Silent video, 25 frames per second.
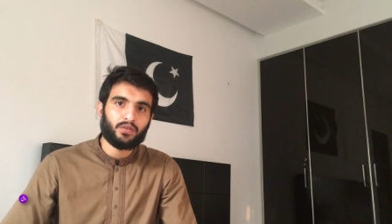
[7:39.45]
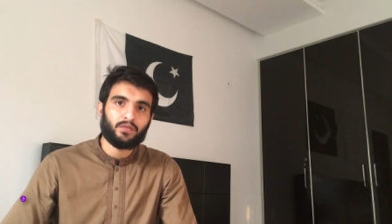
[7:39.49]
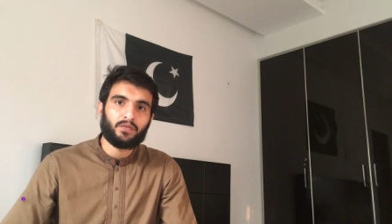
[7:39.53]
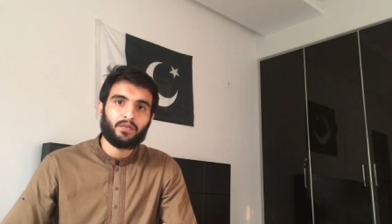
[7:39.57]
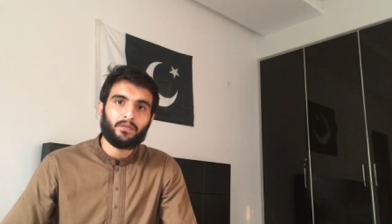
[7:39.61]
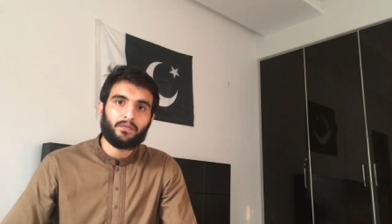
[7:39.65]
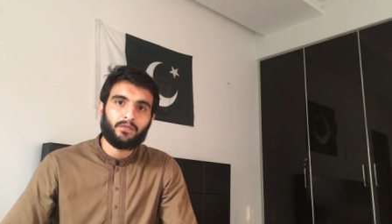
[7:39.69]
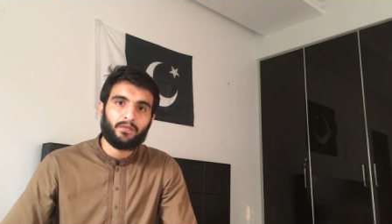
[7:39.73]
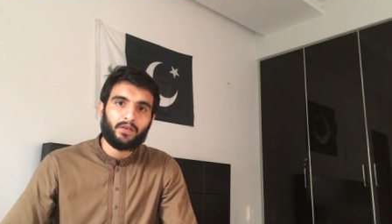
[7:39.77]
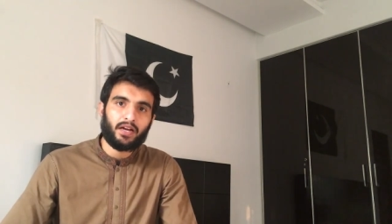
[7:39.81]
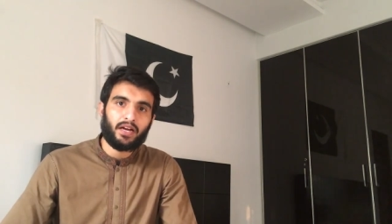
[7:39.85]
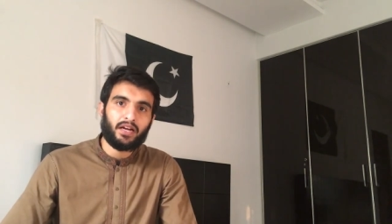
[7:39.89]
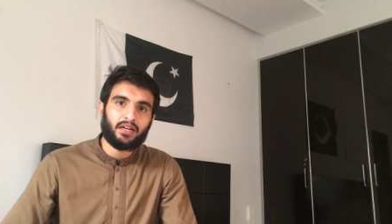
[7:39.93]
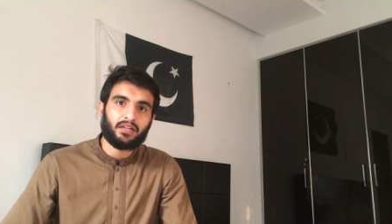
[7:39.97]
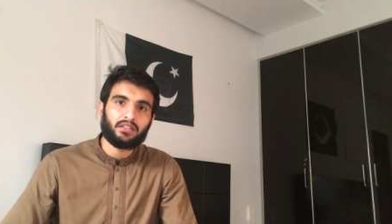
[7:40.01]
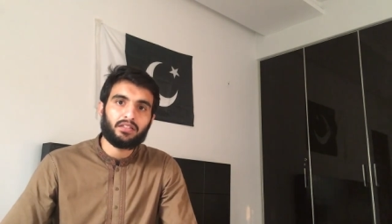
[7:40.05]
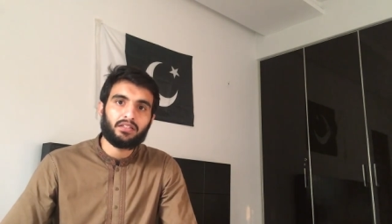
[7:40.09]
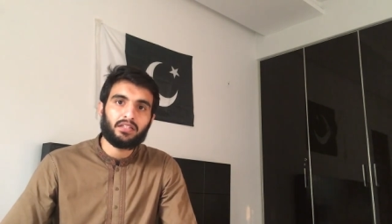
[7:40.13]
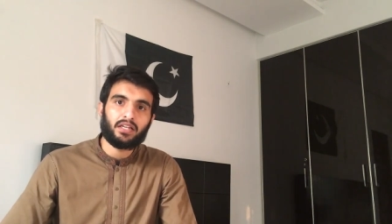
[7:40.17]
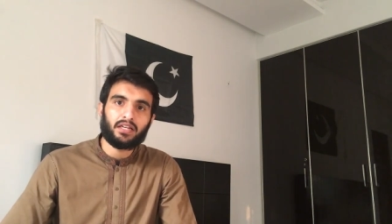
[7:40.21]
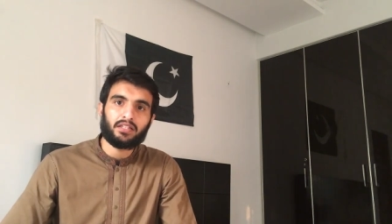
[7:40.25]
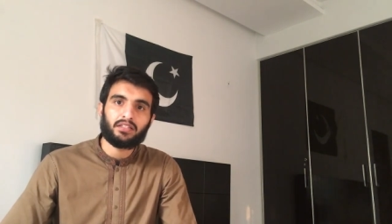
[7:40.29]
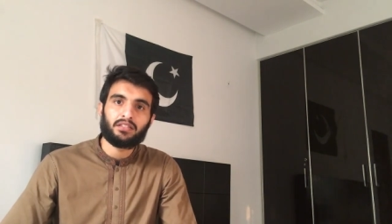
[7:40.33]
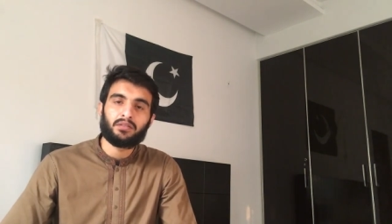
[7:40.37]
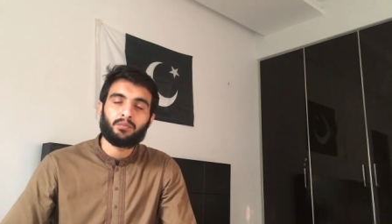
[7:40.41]
of the fact
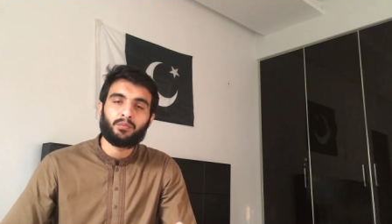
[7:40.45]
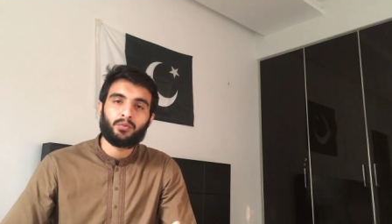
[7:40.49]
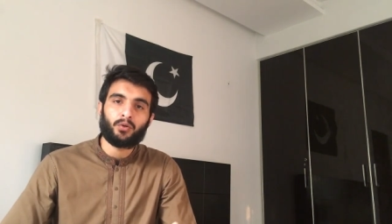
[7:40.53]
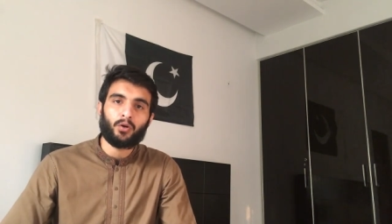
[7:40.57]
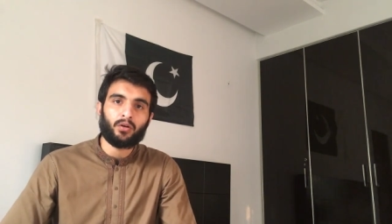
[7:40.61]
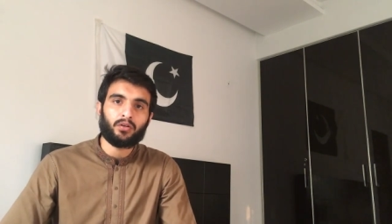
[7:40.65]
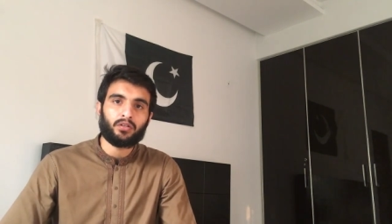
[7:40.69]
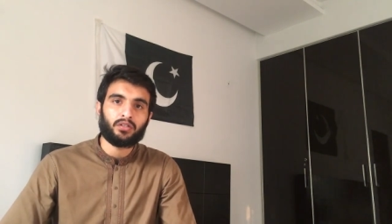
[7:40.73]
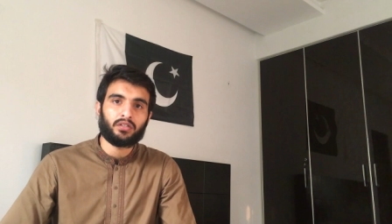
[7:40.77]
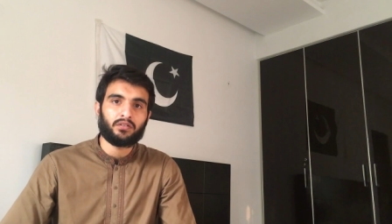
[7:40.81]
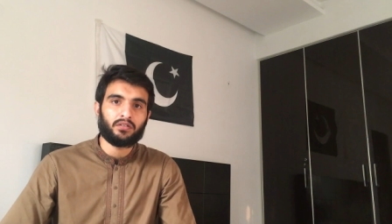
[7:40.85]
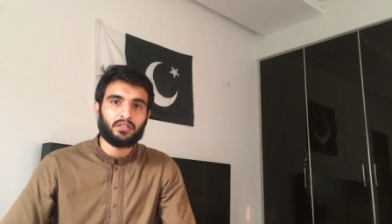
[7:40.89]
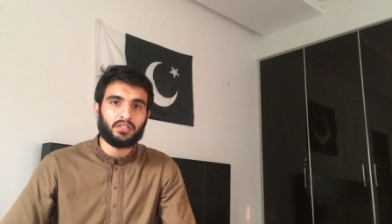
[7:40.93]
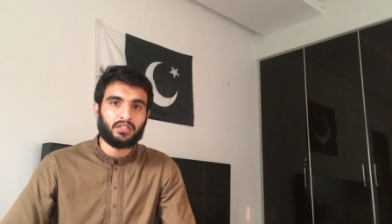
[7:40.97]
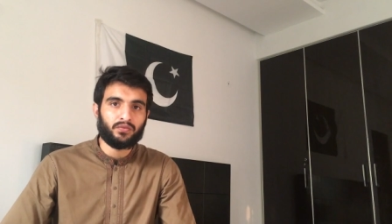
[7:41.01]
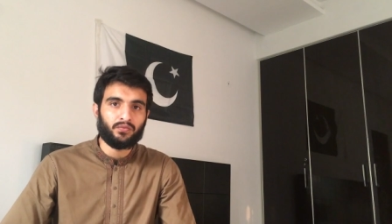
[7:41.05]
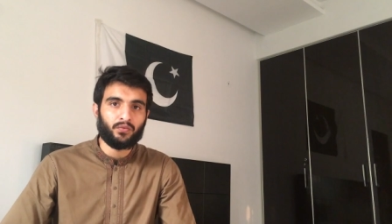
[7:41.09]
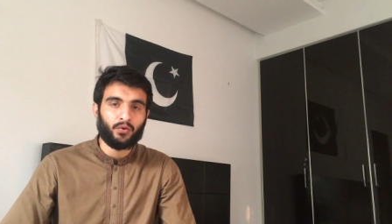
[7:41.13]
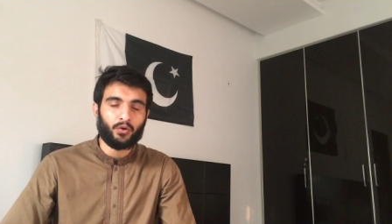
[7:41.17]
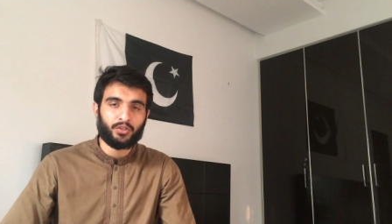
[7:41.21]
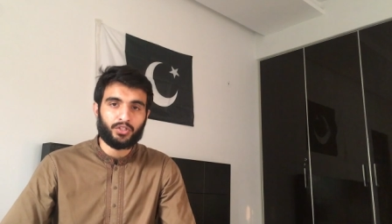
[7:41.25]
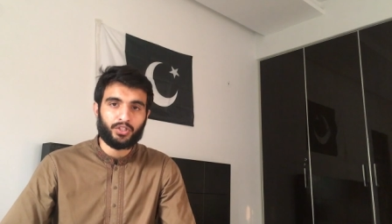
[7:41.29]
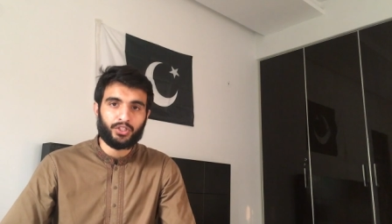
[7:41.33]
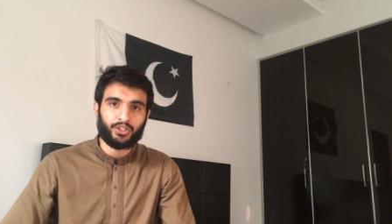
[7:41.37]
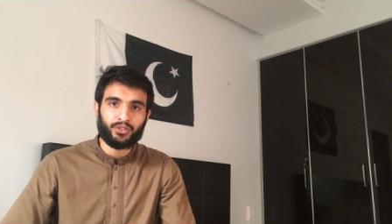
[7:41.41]
that the proctor is
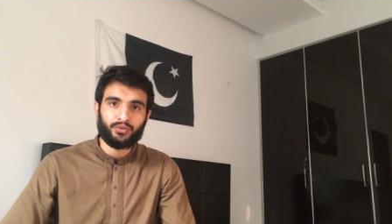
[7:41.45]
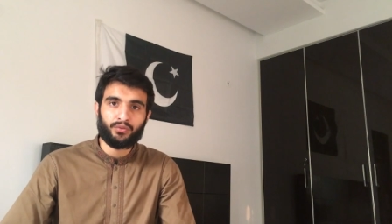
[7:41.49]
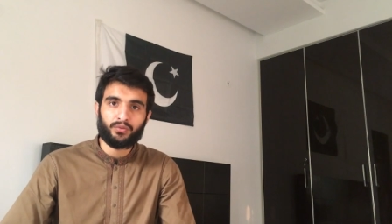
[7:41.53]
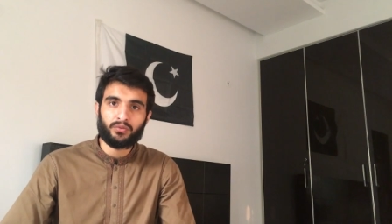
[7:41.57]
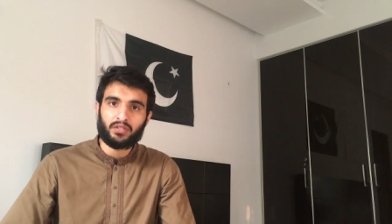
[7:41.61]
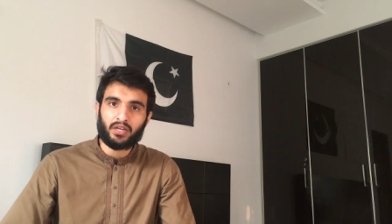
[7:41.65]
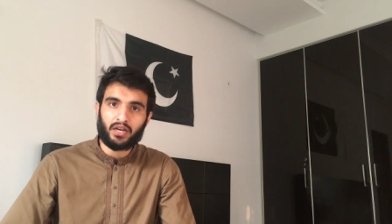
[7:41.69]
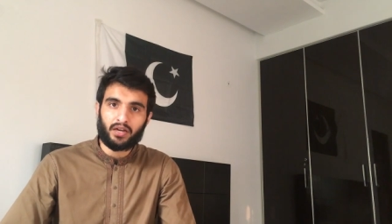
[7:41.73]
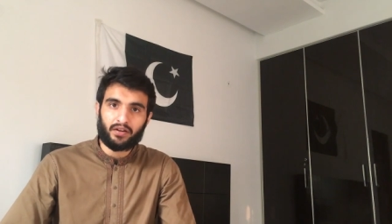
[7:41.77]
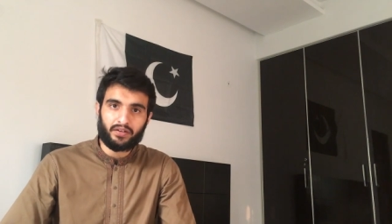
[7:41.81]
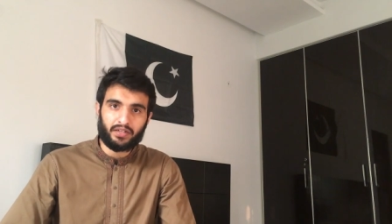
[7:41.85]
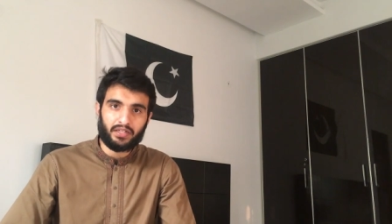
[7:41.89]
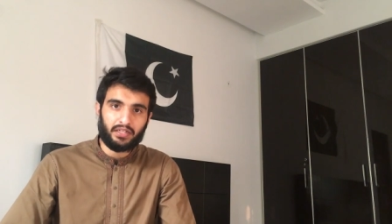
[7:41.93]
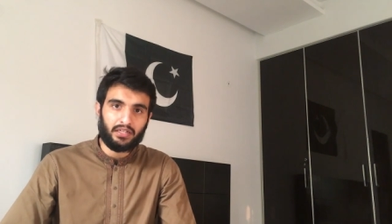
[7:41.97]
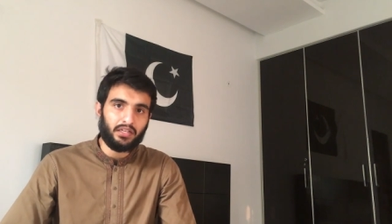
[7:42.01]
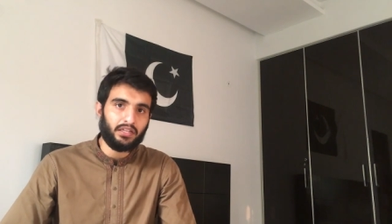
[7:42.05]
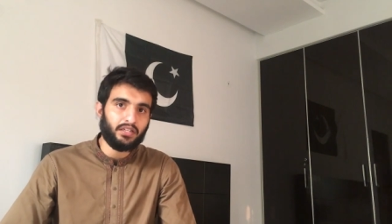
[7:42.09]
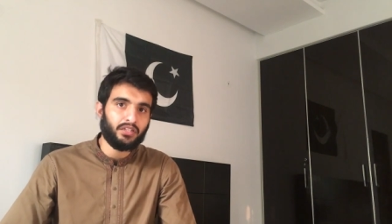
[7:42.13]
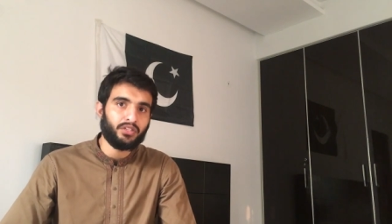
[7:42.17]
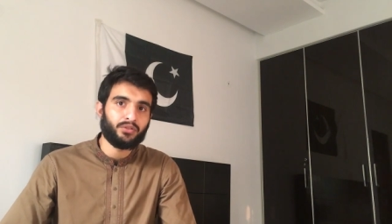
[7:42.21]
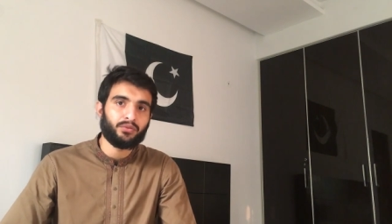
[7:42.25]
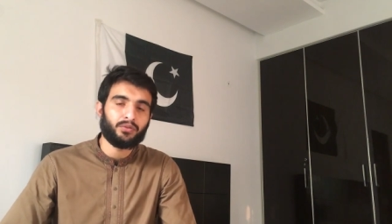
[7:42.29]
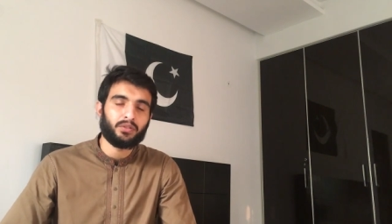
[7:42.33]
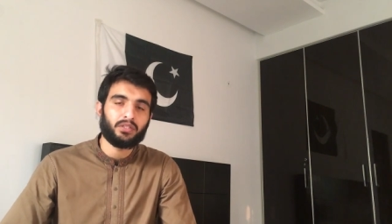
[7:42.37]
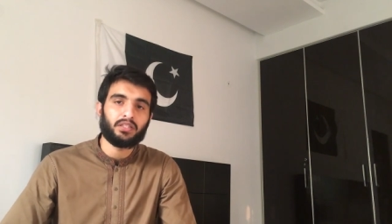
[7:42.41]
watching you directly
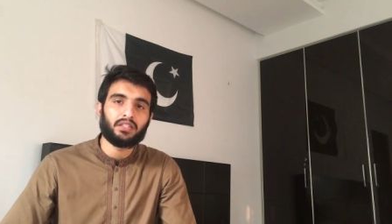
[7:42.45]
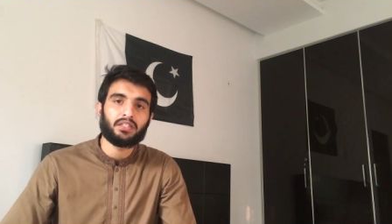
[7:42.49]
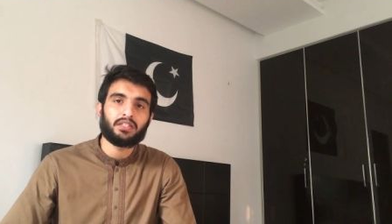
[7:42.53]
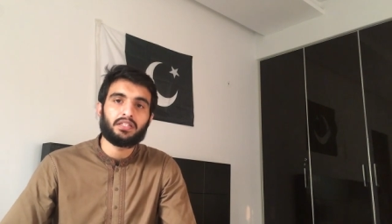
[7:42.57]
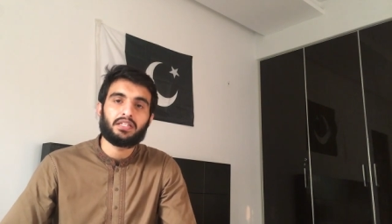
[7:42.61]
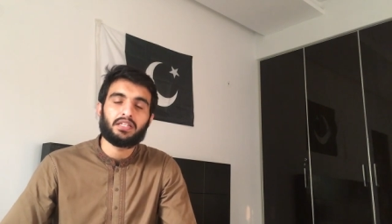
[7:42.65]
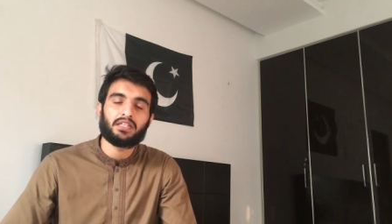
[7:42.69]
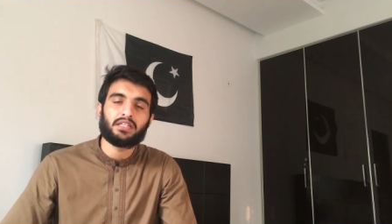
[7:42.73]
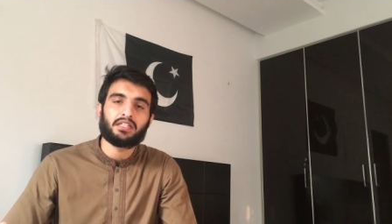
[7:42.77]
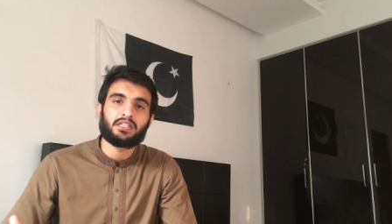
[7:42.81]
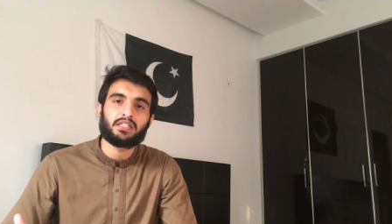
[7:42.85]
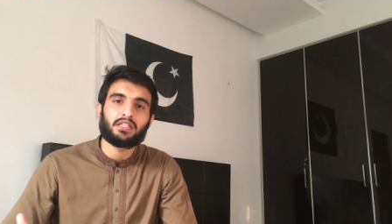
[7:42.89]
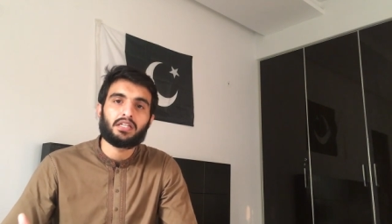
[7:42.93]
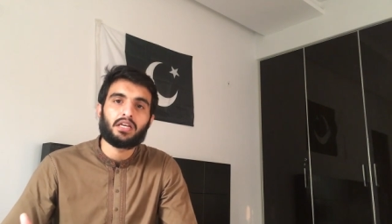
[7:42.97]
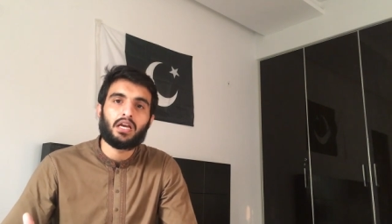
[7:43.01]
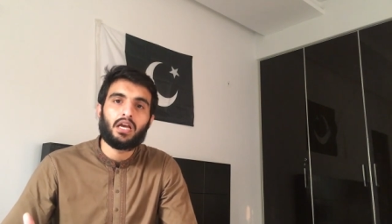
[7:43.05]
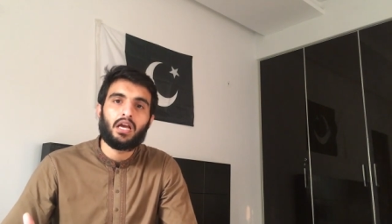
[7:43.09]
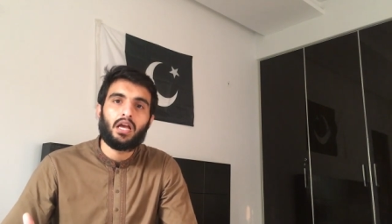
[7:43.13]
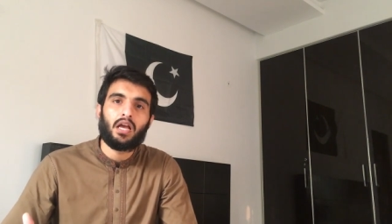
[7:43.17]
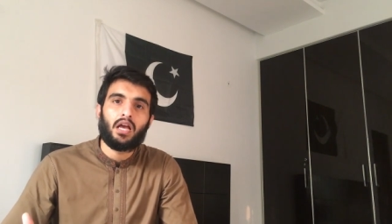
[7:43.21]
during the test